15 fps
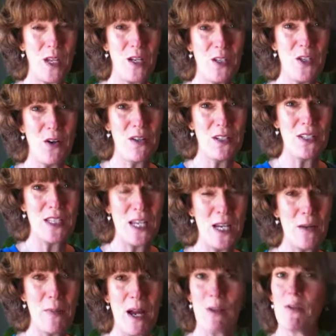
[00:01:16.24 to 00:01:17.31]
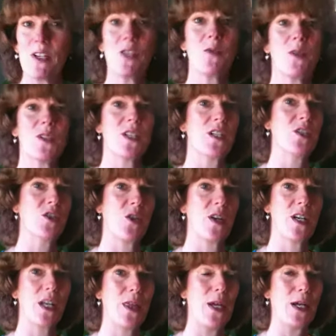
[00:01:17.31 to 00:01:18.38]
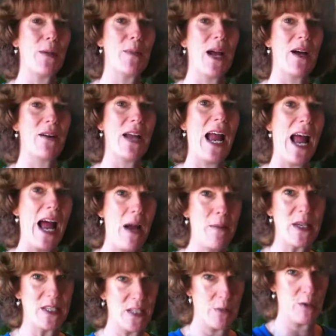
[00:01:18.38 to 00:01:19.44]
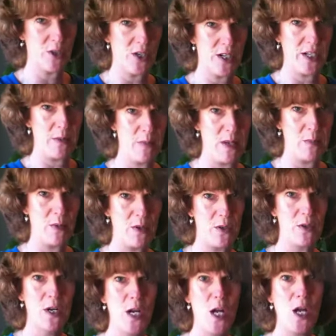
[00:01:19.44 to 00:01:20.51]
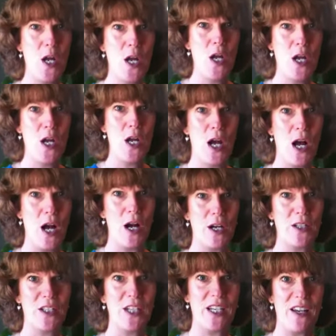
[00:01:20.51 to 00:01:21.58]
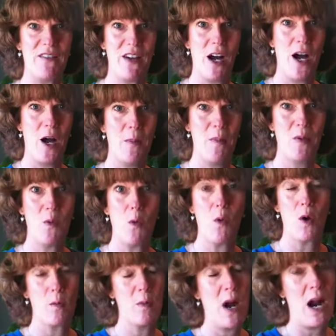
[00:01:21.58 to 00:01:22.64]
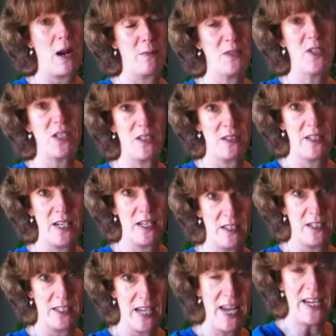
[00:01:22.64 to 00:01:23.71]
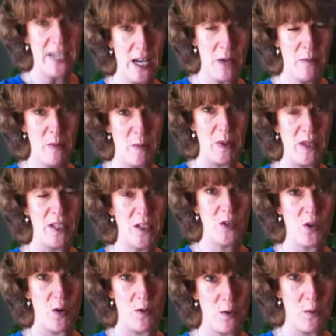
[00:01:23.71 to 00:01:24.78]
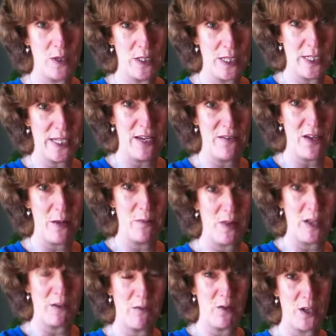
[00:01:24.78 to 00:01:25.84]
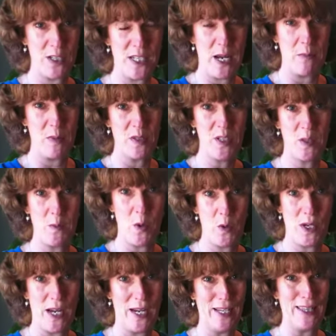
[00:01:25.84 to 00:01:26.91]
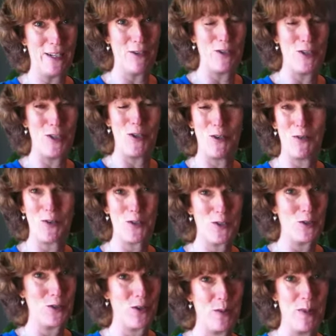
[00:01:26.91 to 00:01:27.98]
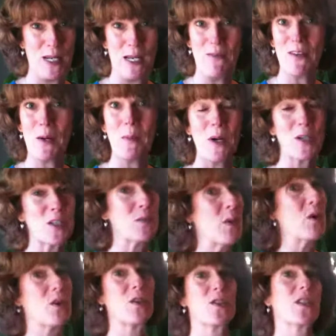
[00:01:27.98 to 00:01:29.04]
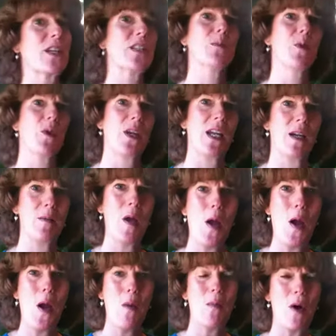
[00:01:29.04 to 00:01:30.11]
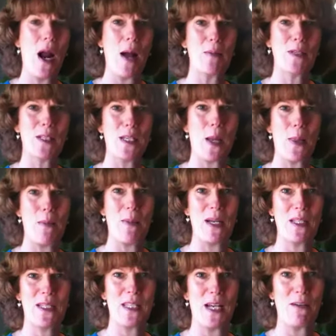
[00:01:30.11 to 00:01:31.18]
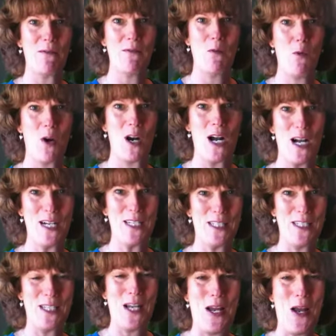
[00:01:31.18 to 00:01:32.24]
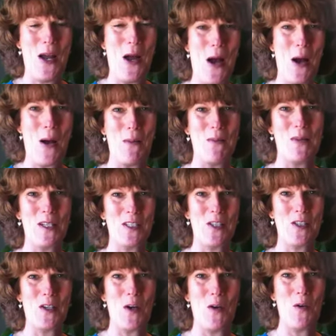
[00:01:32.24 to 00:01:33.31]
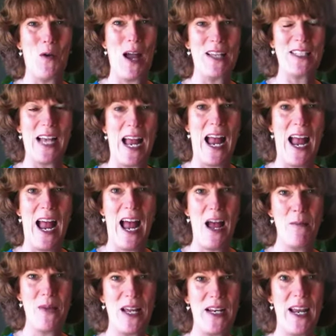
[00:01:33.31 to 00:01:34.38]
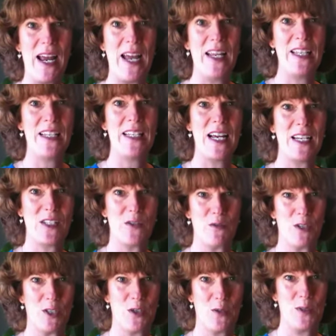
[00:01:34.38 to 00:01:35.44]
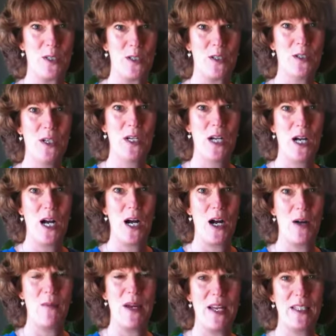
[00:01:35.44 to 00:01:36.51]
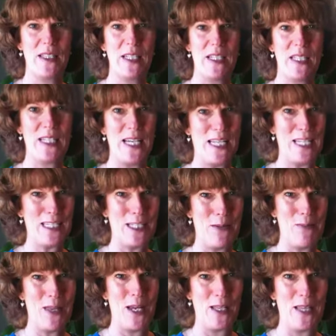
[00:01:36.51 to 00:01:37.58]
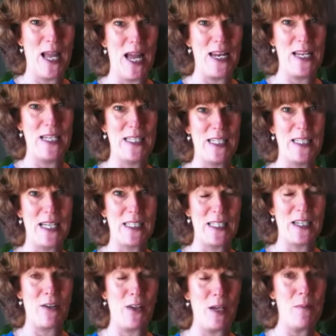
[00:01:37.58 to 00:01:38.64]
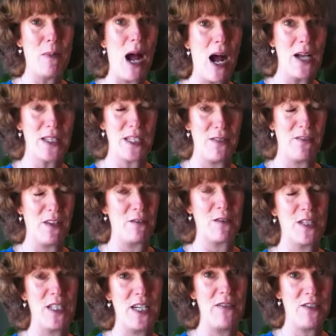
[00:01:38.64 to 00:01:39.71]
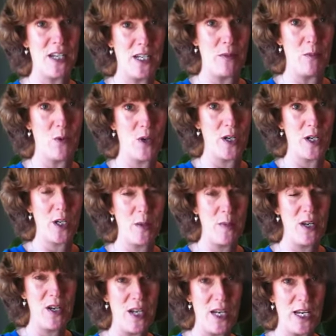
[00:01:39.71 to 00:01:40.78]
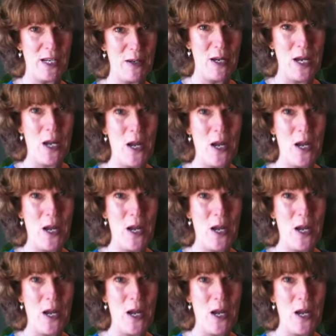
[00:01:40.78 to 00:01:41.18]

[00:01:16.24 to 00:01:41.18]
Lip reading: So as I was thinking about rituals, I started to think about habits that we're trying to get people to give up, or perhaps to take up. But let's start with one to give up, like, for example, smoking. There is a universal agreement, even among smokers, that smoking perhaps is not the best thing for us. So as a habit and as a ritual, it's seen as something that isn't necessarily positively received anymore in a community.